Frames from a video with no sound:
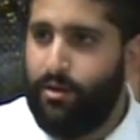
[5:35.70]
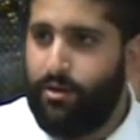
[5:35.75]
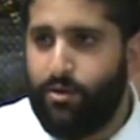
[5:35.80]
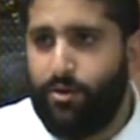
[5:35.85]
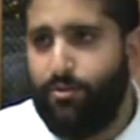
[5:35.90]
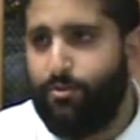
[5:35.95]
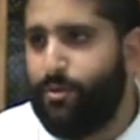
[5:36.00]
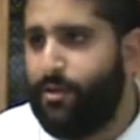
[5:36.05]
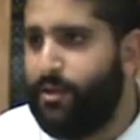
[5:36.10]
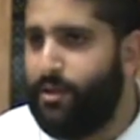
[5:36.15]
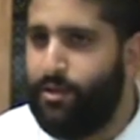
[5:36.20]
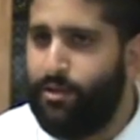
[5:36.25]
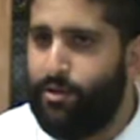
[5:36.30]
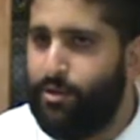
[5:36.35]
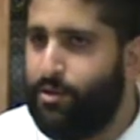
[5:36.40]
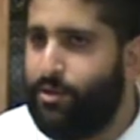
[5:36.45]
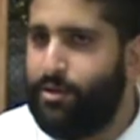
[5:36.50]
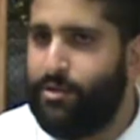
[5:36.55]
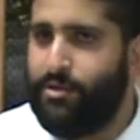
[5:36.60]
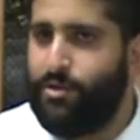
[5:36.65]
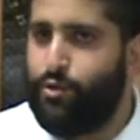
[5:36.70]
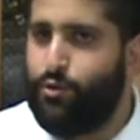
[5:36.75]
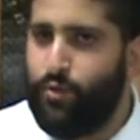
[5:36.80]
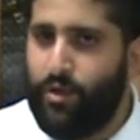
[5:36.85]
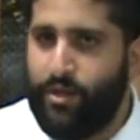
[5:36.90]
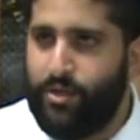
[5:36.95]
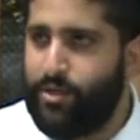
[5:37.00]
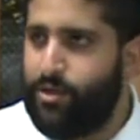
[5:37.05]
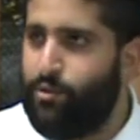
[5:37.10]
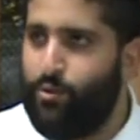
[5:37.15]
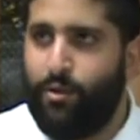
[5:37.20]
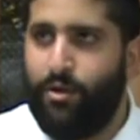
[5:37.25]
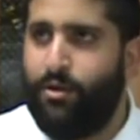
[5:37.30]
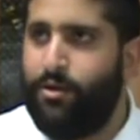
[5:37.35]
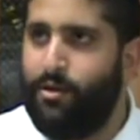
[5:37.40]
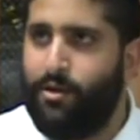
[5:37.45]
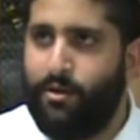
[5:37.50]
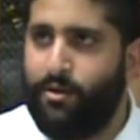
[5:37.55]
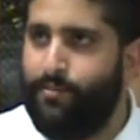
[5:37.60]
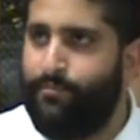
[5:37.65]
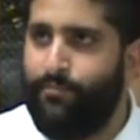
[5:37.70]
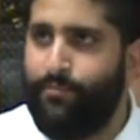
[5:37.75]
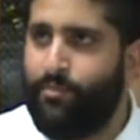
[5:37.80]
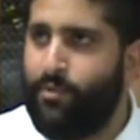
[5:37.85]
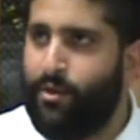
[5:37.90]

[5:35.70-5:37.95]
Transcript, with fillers: Could be that you're in a situation where the